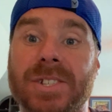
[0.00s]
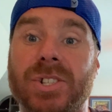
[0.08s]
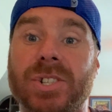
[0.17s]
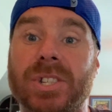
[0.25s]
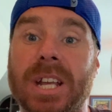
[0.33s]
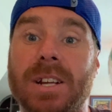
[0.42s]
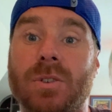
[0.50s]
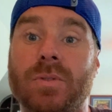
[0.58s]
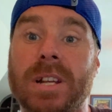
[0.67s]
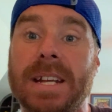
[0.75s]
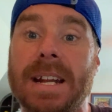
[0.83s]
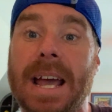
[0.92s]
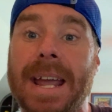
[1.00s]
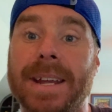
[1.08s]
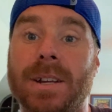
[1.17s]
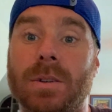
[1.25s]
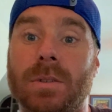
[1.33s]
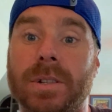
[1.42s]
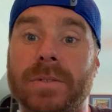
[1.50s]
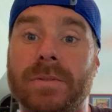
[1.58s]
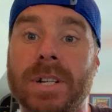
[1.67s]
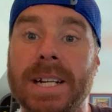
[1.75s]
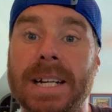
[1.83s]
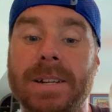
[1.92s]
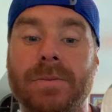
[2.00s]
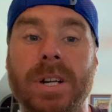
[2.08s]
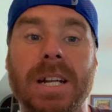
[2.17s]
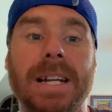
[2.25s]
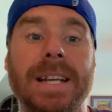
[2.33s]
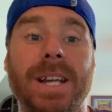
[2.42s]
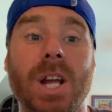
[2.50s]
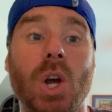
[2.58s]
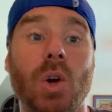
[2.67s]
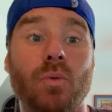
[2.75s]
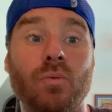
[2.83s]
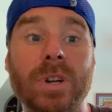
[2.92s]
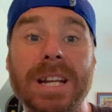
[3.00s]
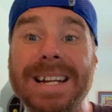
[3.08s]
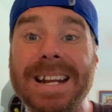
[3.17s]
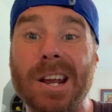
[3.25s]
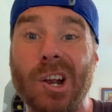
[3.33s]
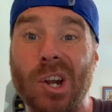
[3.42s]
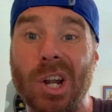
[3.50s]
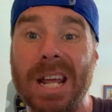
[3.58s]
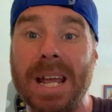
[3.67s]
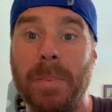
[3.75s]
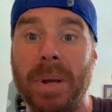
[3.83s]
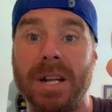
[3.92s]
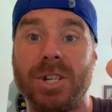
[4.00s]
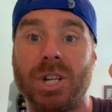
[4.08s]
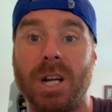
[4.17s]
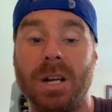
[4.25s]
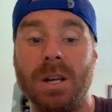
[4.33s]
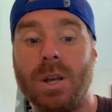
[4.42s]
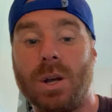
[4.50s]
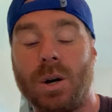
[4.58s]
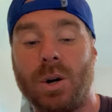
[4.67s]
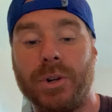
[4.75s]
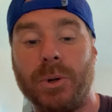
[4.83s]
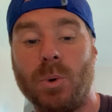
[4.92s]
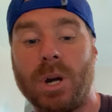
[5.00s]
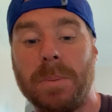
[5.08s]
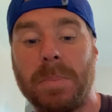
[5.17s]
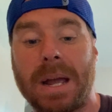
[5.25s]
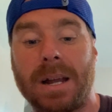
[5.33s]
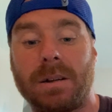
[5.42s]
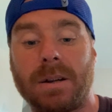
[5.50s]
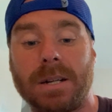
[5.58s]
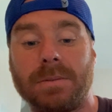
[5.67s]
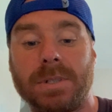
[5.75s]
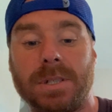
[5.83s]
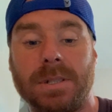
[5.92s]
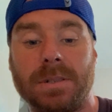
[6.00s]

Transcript: just a green acorn, a really, really, really clear picture on a white background.